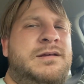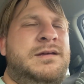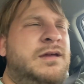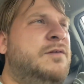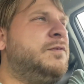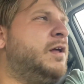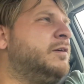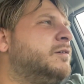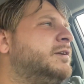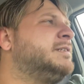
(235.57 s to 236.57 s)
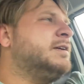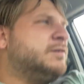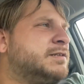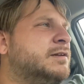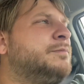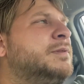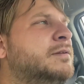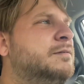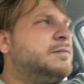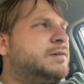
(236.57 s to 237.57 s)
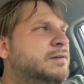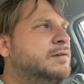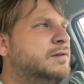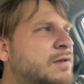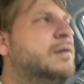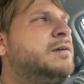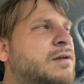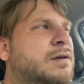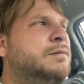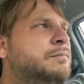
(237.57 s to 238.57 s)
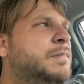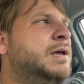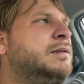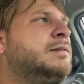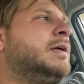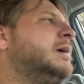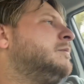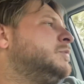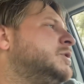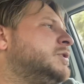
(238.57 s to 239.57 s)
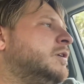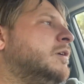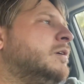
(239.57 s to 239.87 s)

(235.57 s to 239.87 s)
if y'all are going to sell something, make damn sure